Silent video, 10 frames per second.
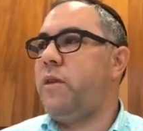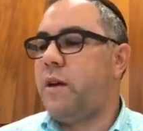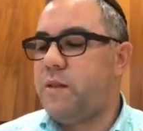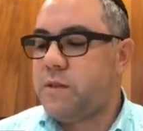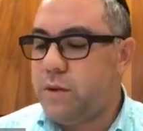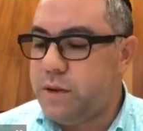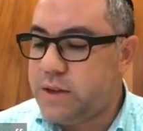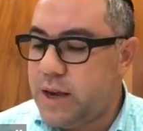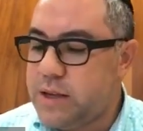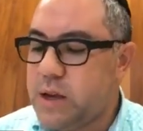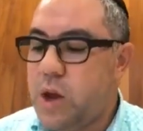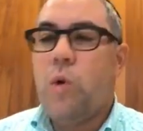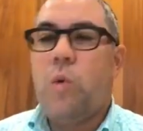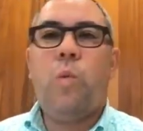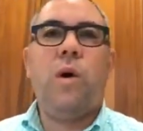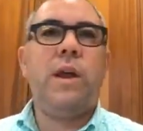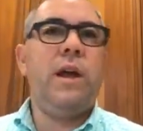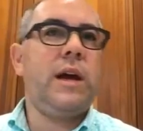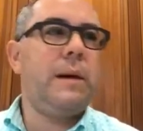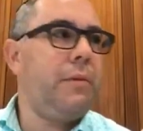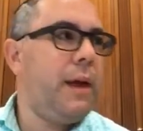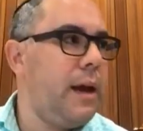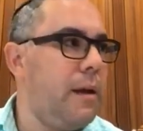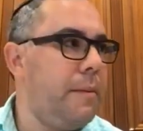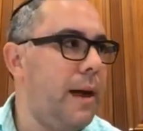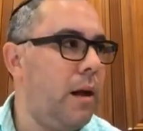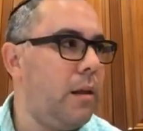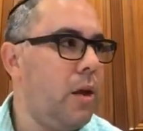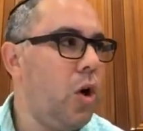Chizkuni says, what are you complaining about?